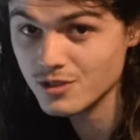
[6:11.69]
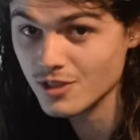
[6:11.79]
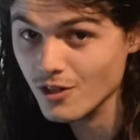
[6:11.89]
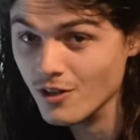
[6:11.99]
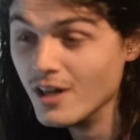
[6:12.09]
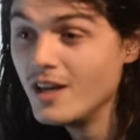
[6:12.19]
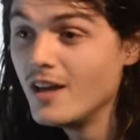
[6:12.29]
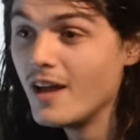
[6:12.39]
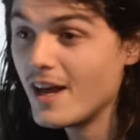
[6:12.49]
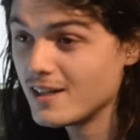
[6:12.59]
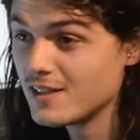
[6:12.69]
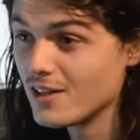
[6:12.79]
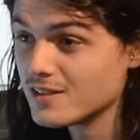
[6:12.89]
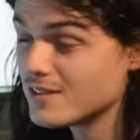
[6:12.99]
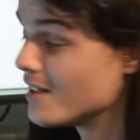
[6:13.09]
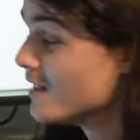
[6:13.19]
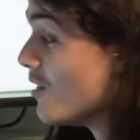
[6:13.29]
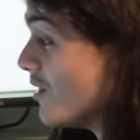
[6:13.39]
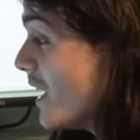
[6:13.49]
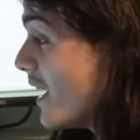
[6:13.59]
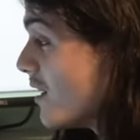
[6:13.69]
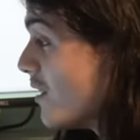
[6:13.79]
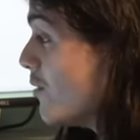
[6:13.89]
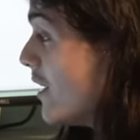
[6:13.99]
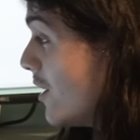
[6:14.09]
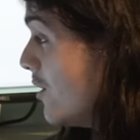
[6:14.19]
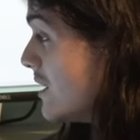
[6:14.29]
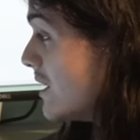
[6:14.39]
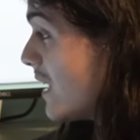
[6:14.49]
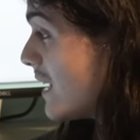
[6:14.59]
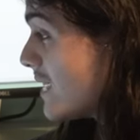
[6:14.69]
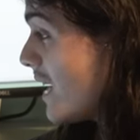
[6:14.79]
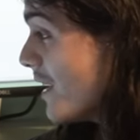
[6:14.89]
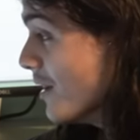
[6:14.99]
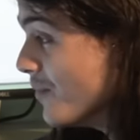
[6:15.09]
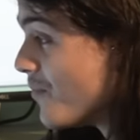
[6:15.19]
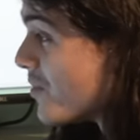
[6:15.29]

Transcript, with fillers: So any dust that is on the negative when it goes into that scanner